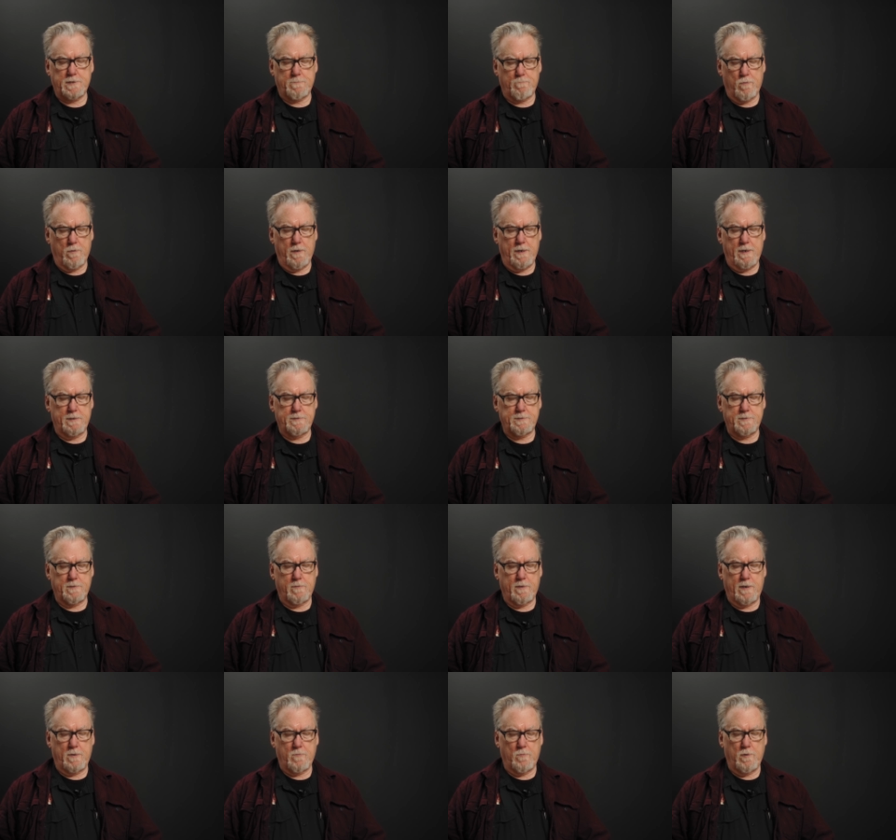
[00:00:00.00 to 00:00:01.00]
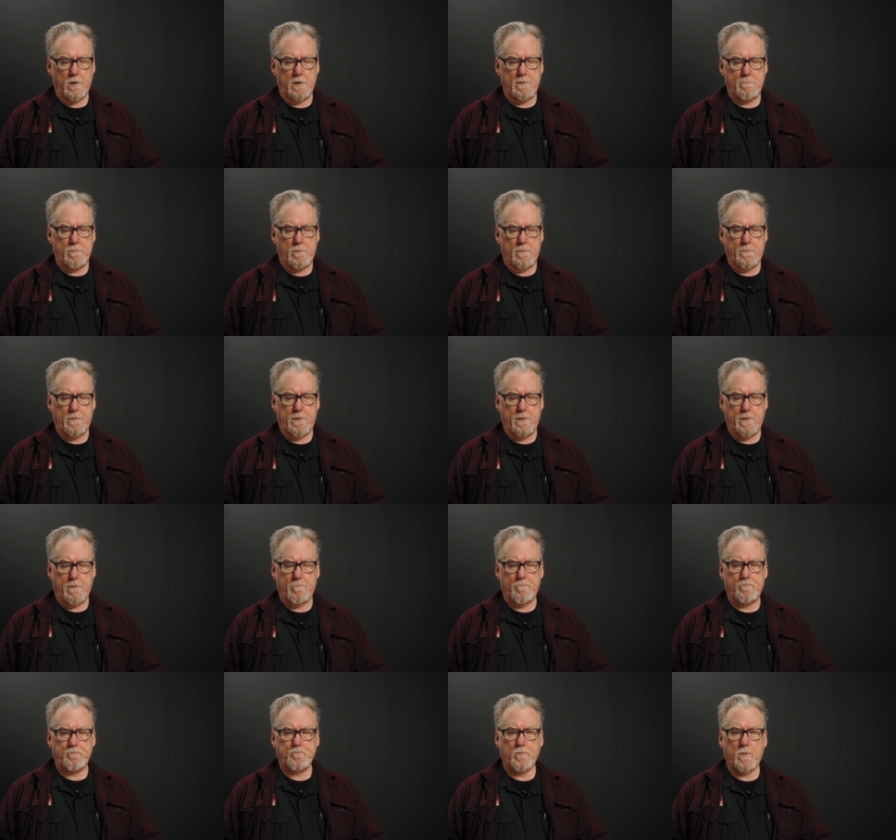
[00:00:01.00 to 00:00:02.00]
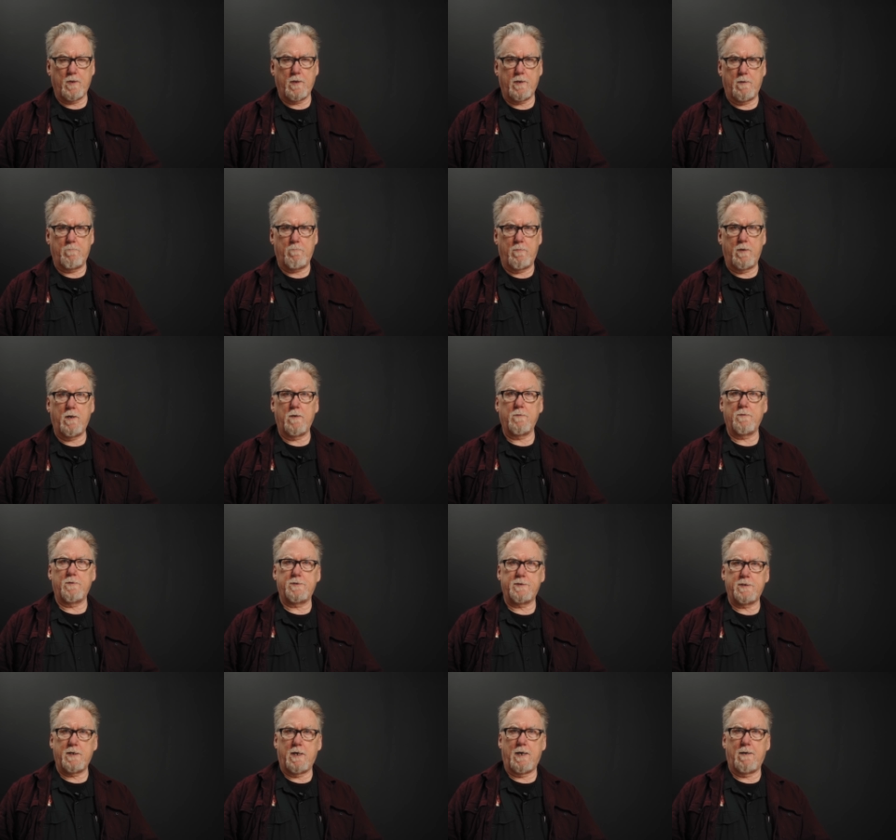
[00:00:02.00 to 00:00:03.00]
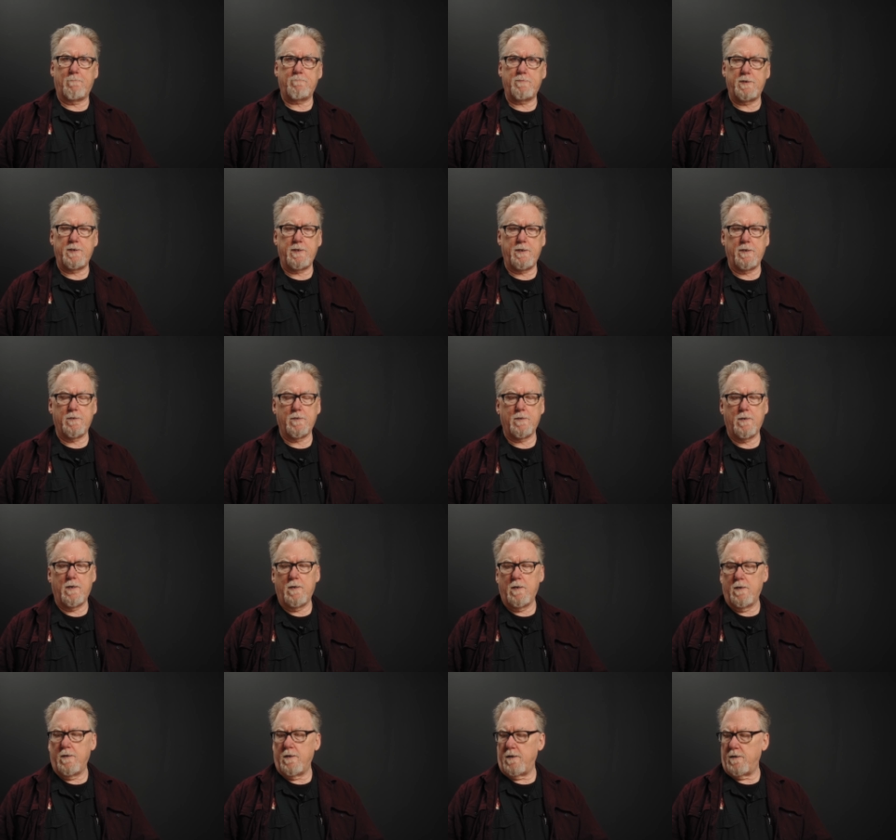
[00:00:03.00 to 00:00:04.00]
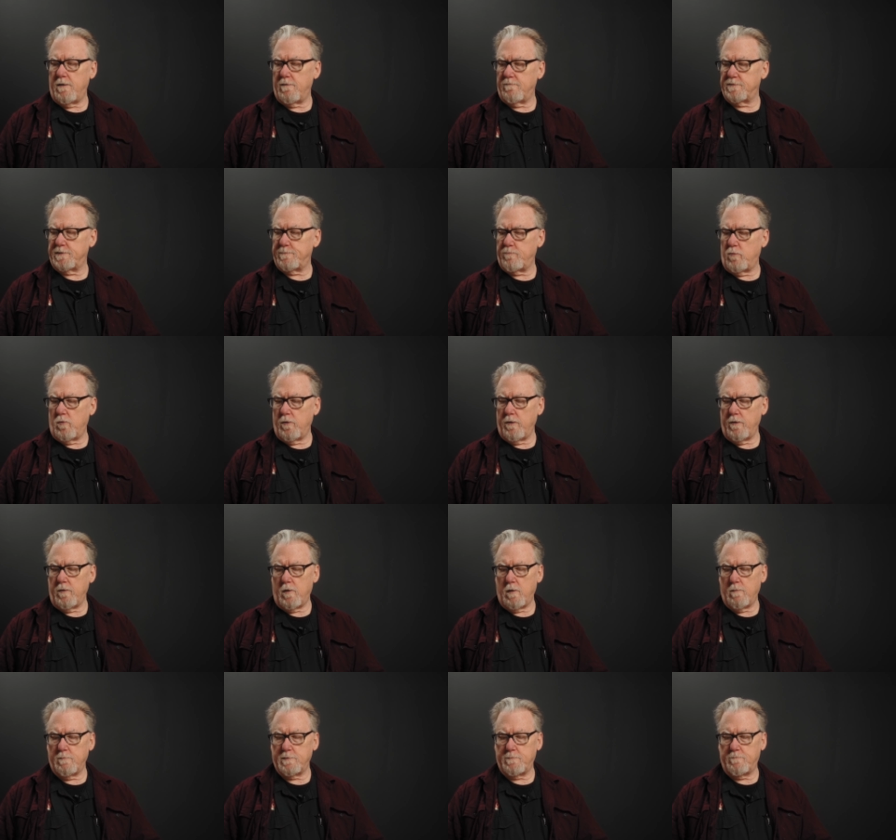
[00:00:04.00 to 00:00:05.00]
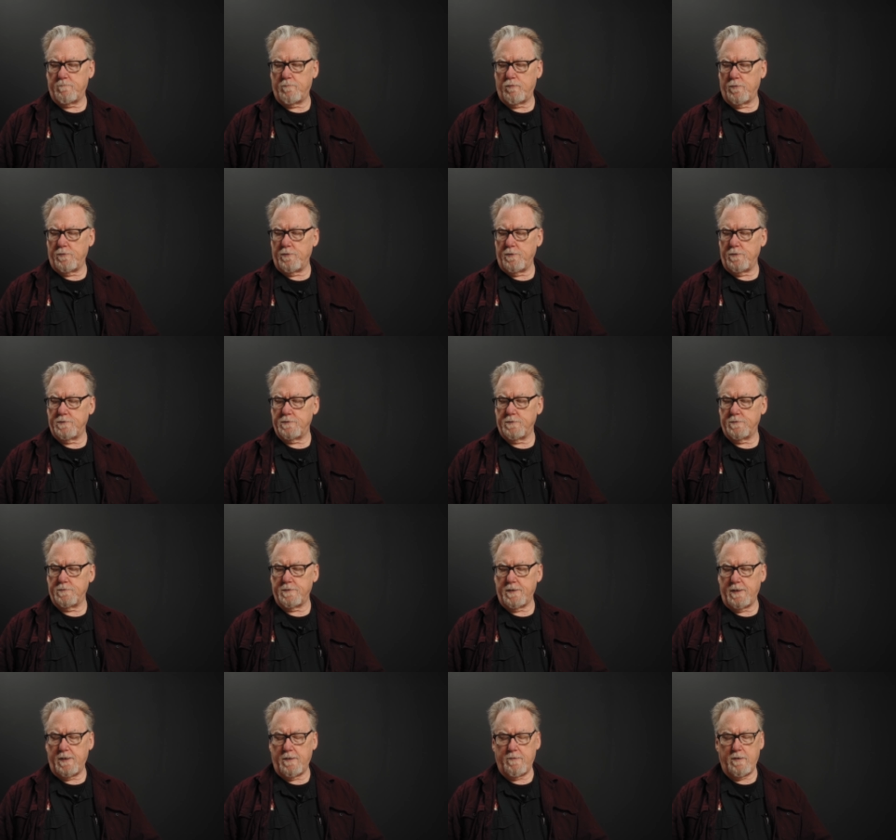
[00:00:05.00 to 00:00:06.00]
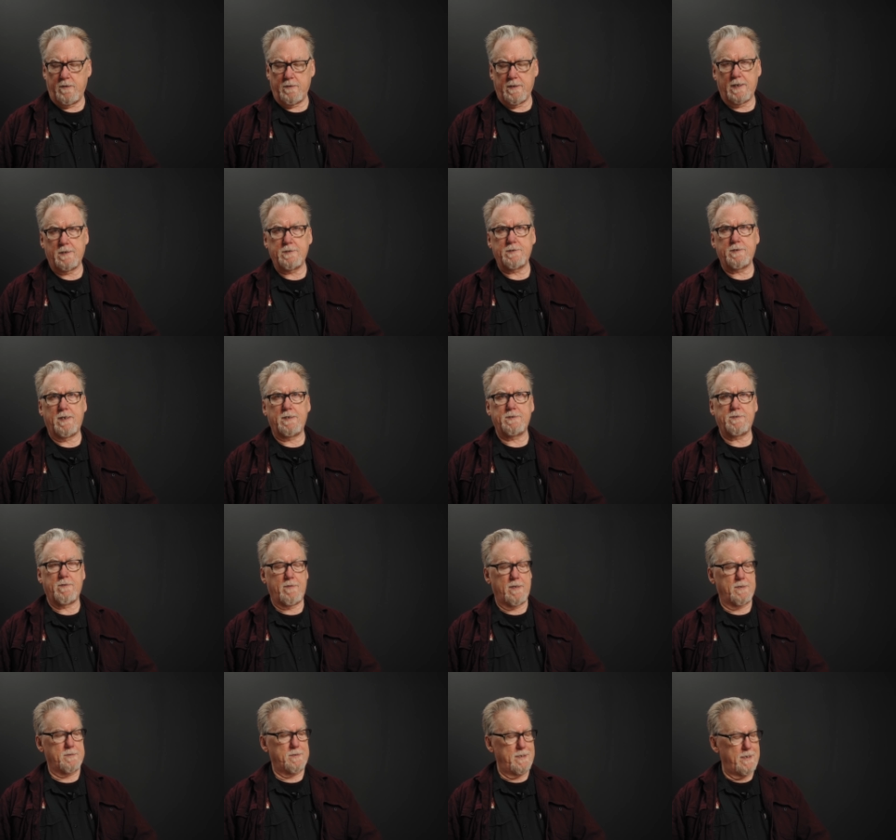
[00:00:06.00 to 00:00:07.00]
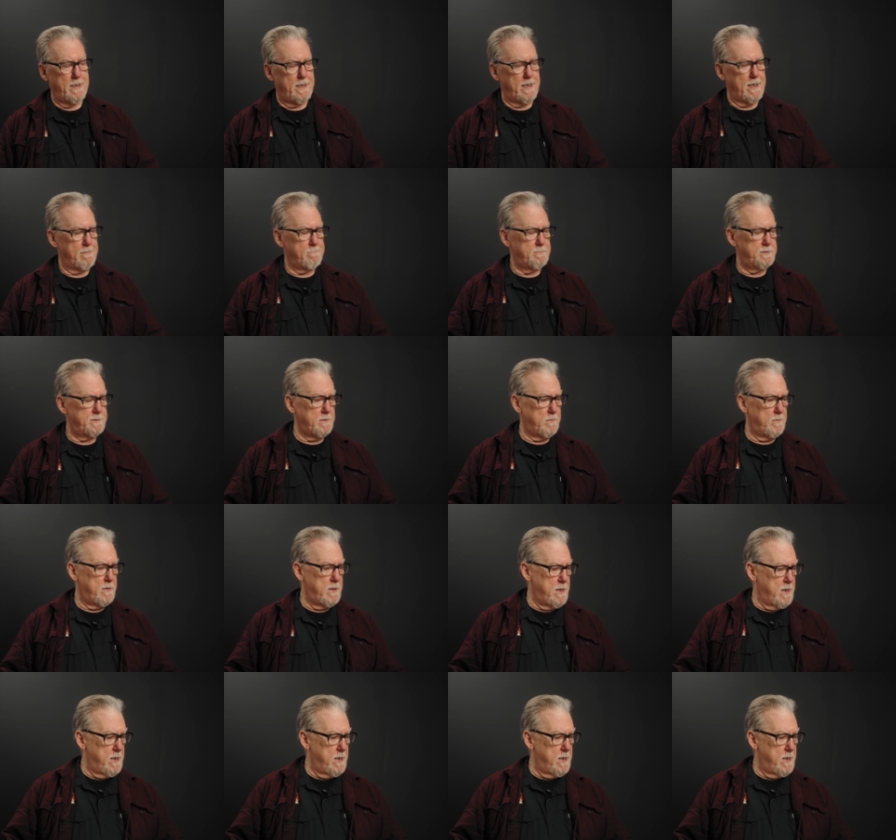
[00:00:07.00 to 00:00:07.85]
Uh, brands and, and, really put them among the top tier of sporting arms producers in the United States at that time. So